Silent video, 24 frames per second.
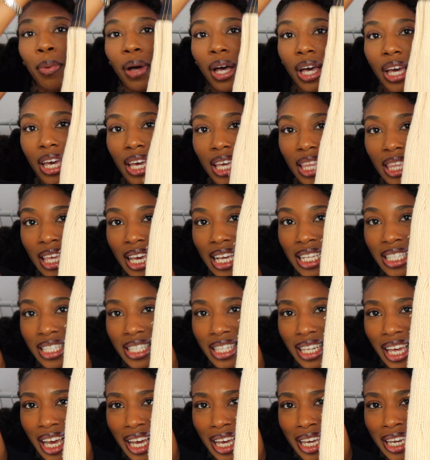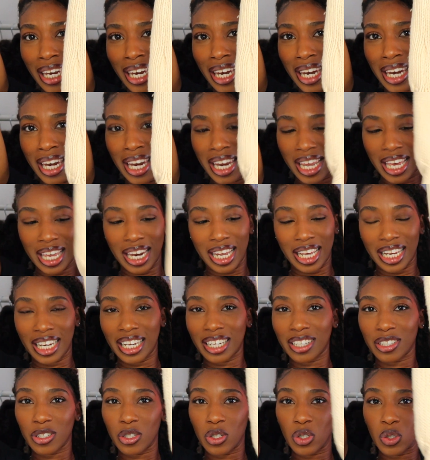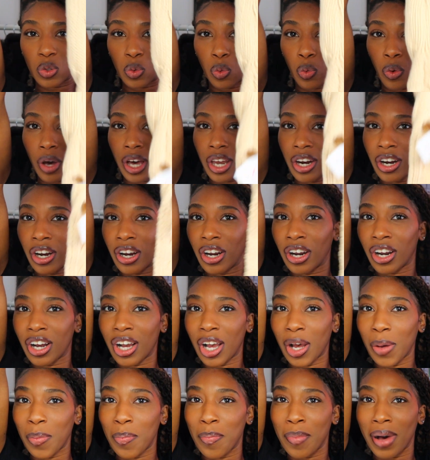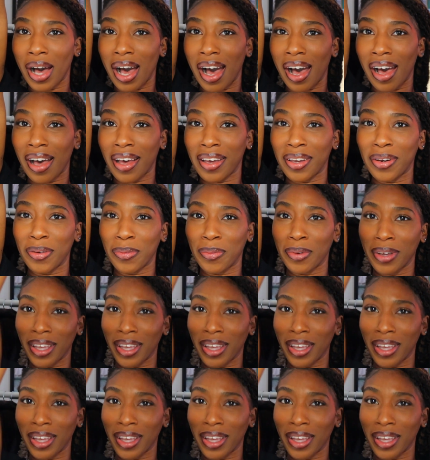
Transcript: But it's like a knitted sweater combined